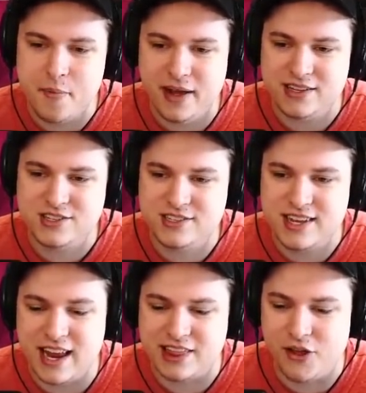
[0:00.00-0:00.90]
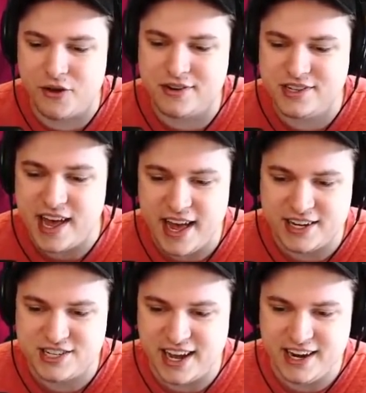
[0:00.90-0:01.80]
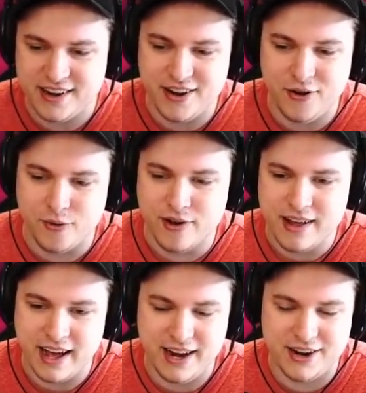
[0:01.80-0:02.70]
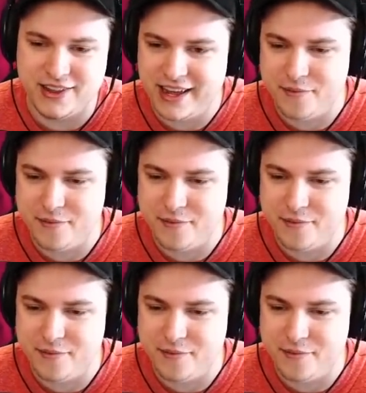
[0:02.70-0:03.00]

pets just take longer to hatch. I don't know. I don't know. Like